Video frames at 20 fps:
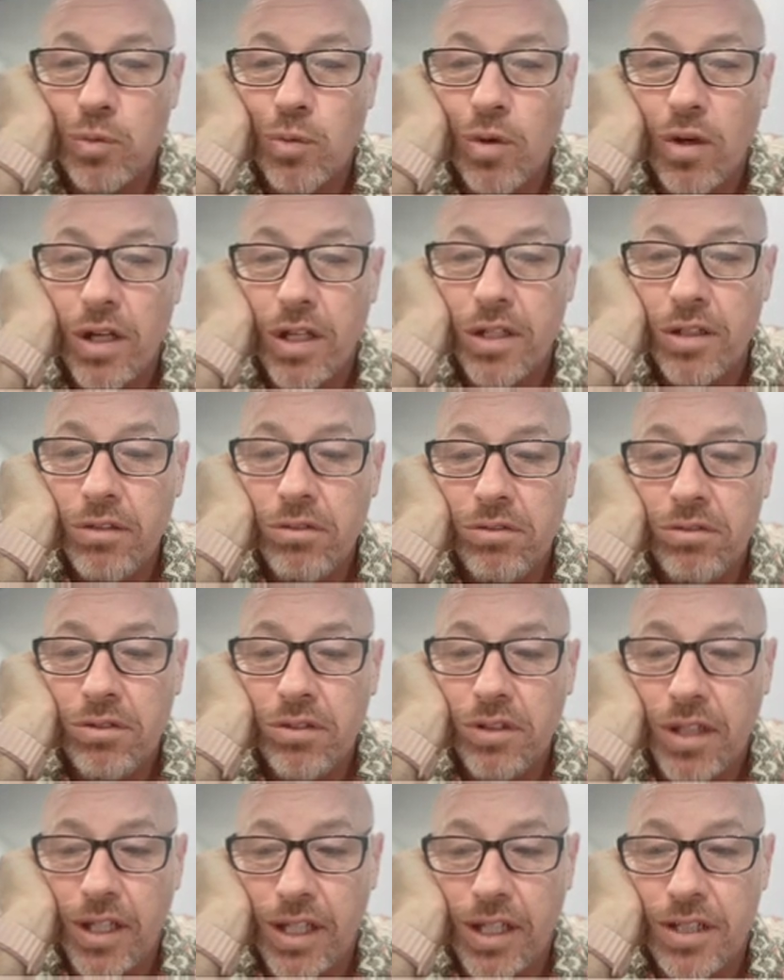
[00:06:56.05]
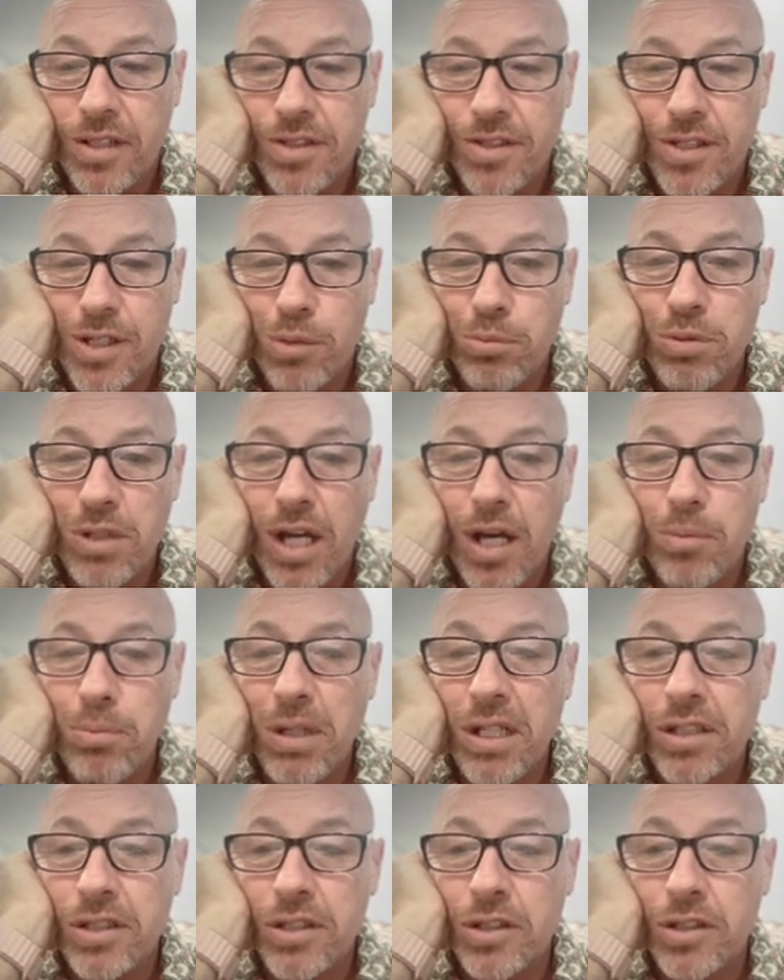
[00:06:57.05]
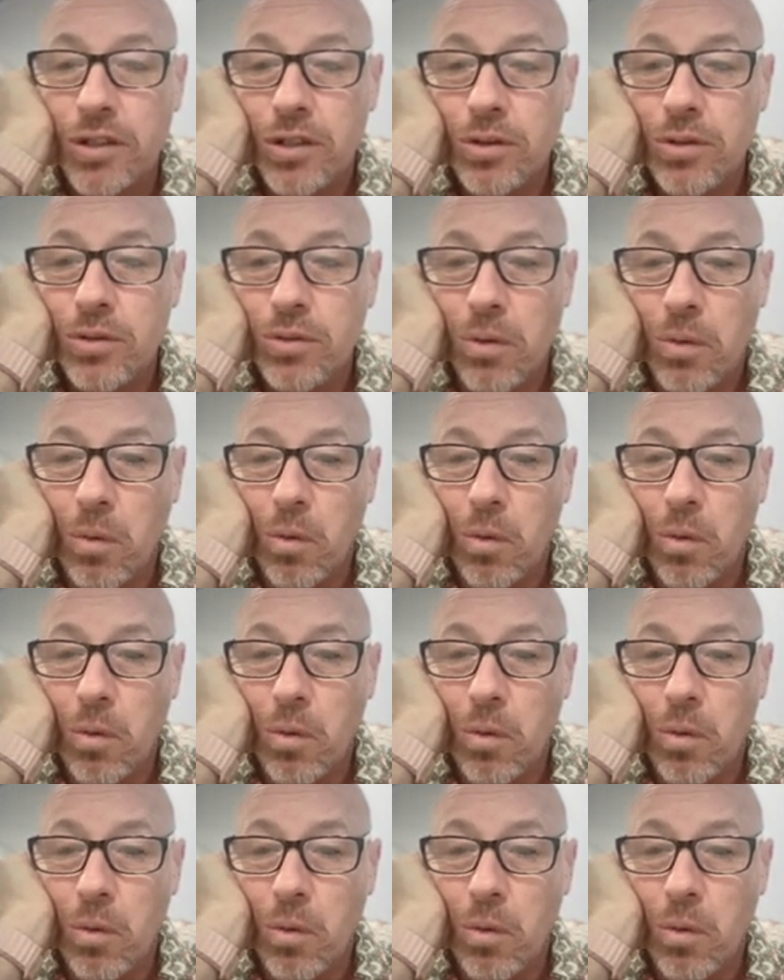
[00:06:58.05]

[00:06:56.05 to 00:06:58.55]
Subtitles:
1 and subtopics 2,